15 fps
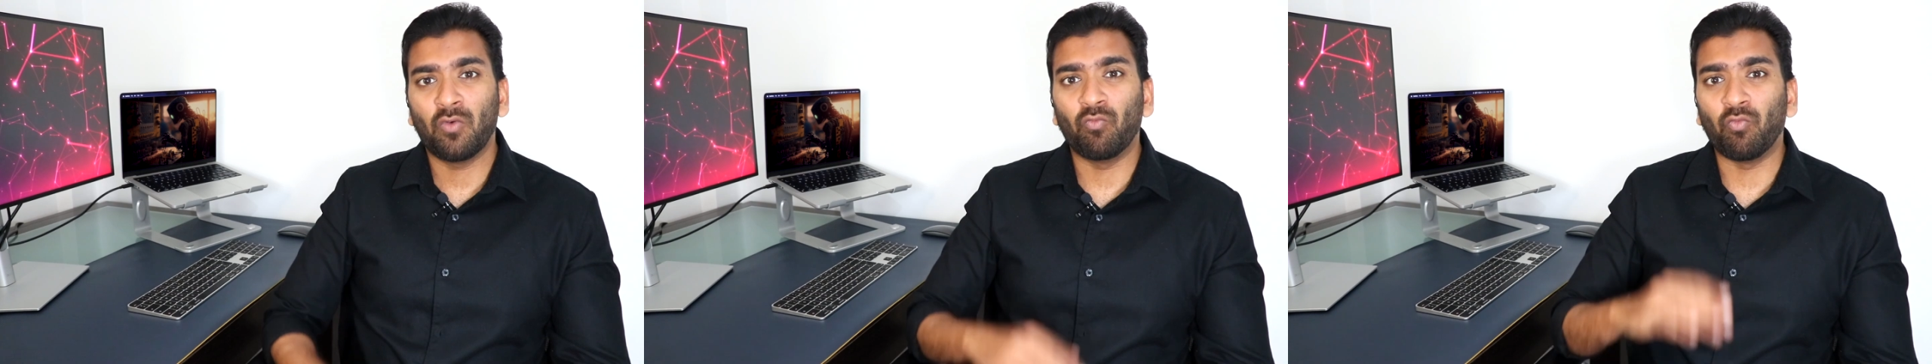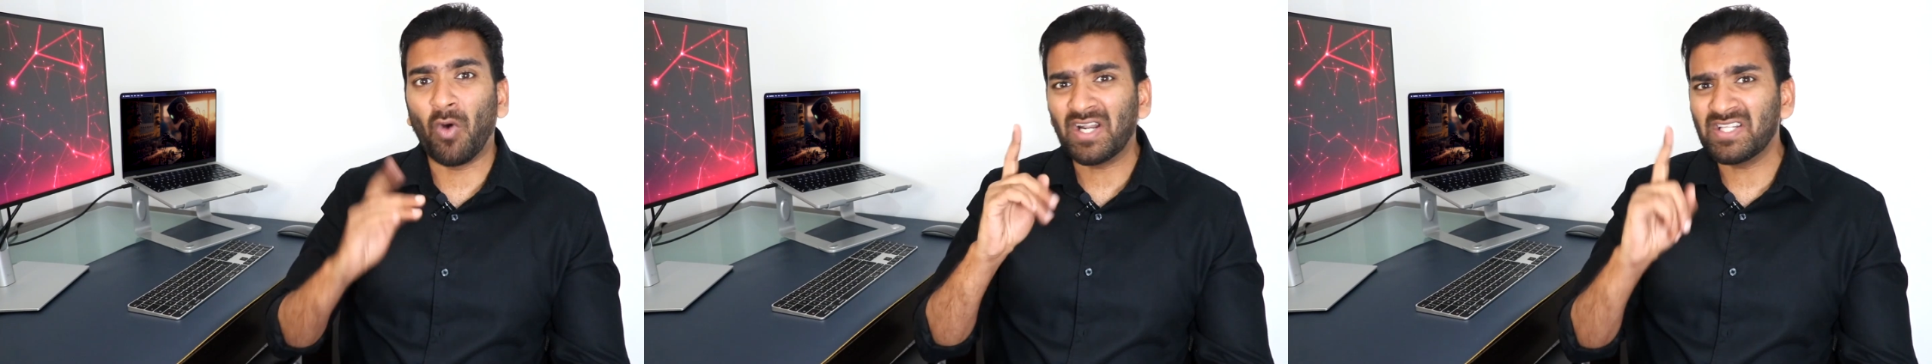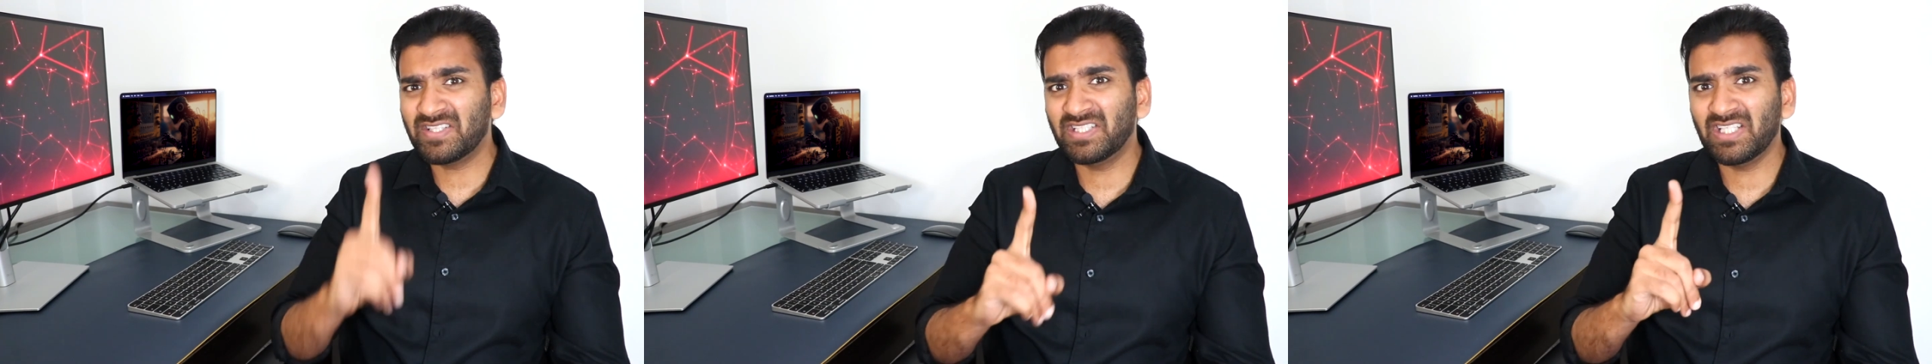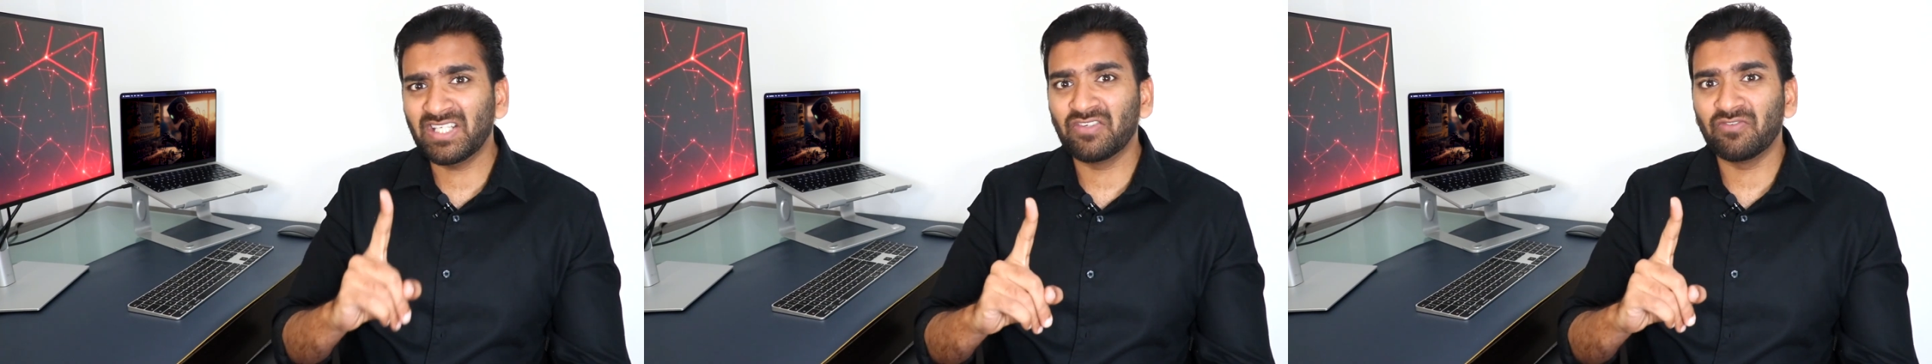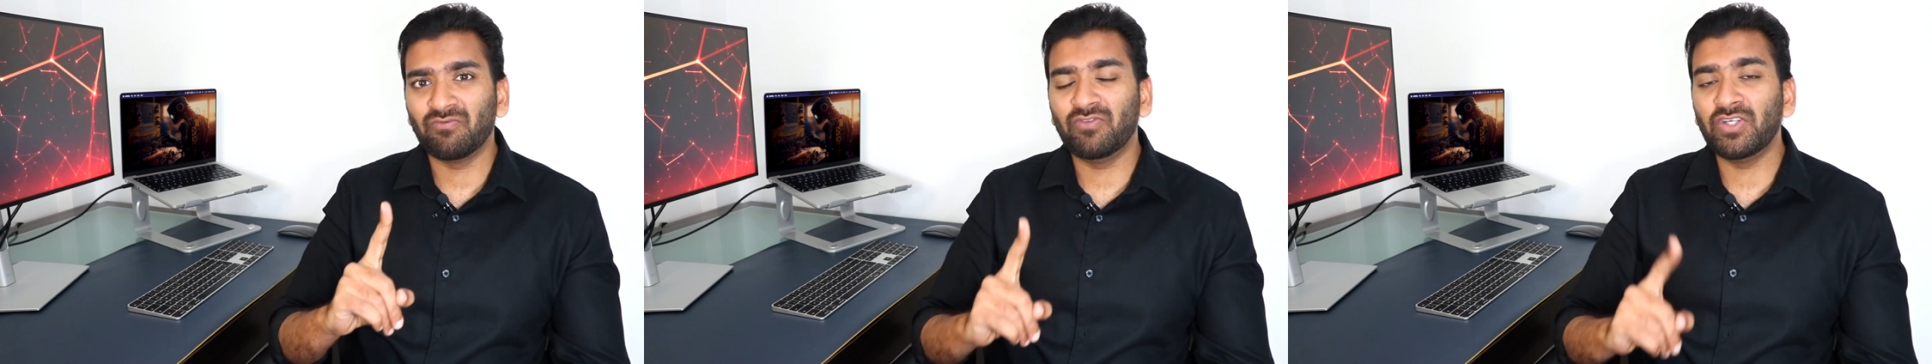One
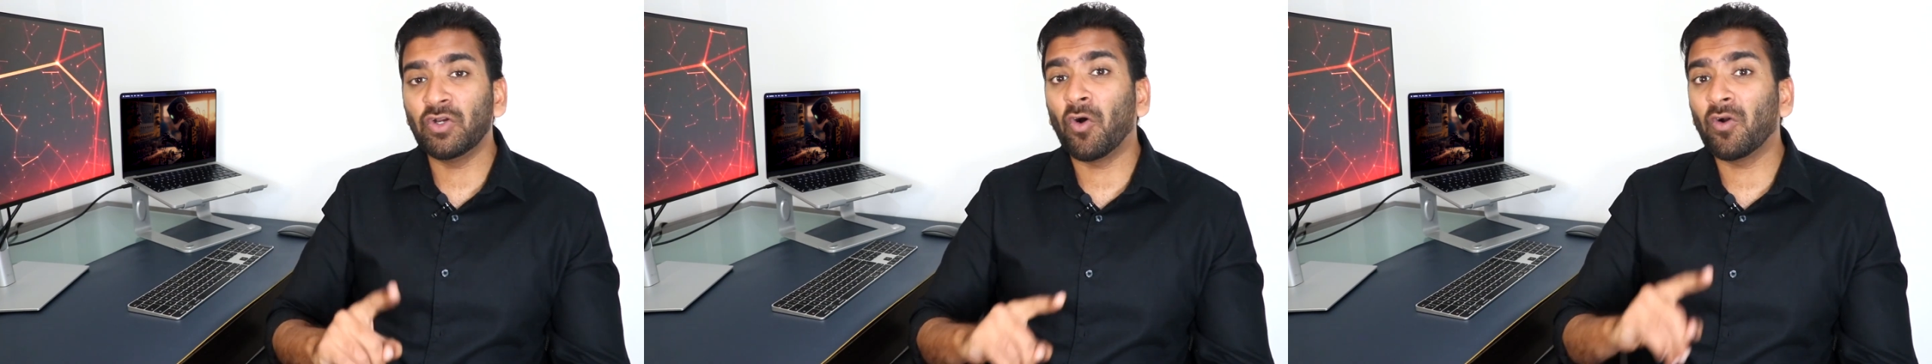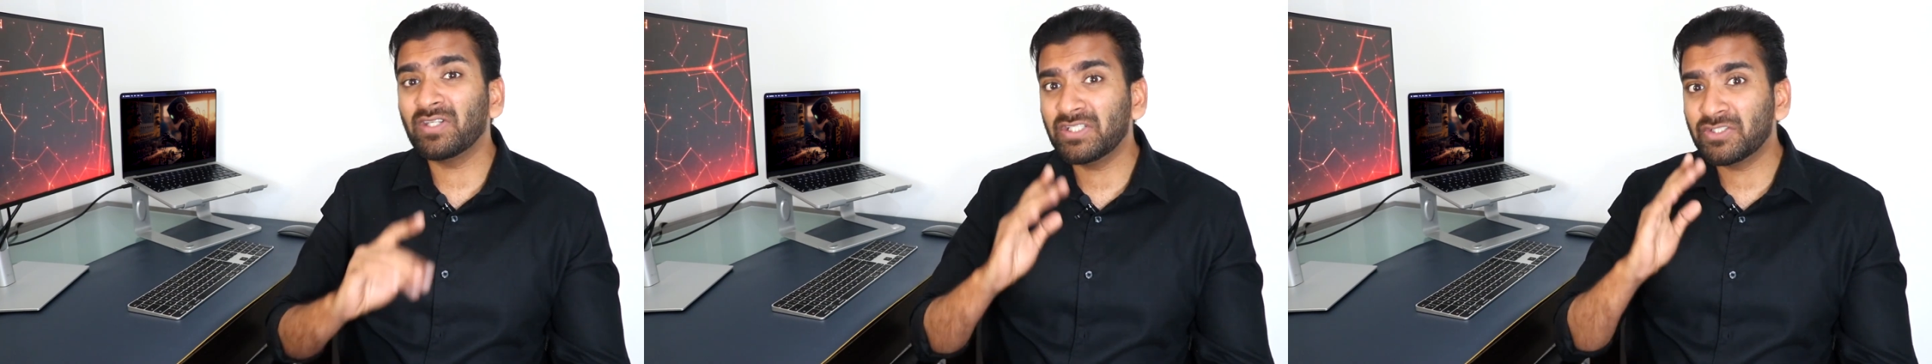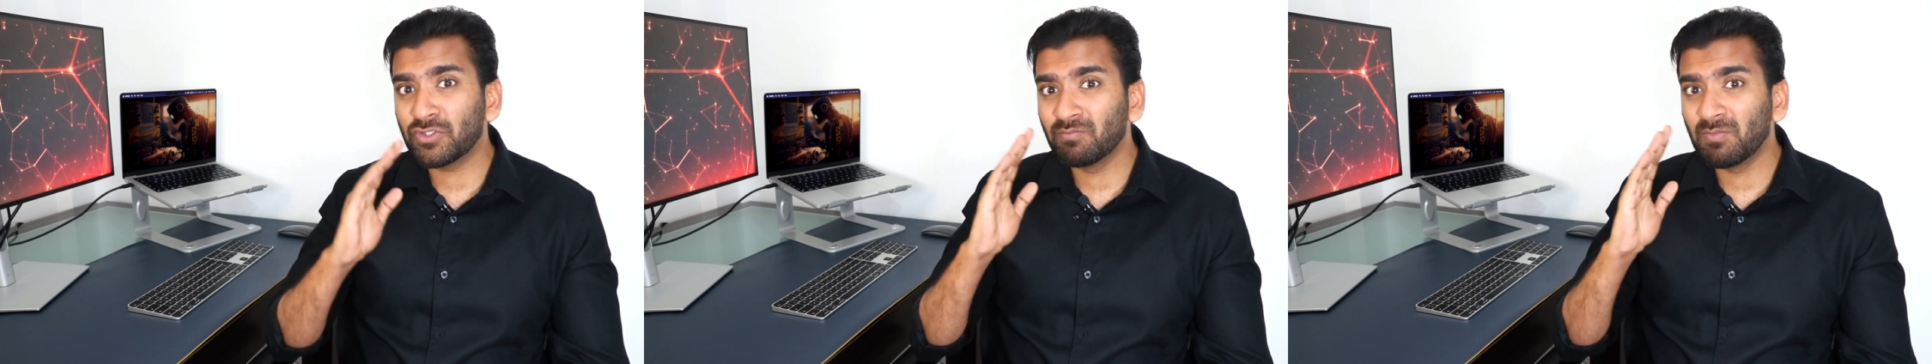thing we all need to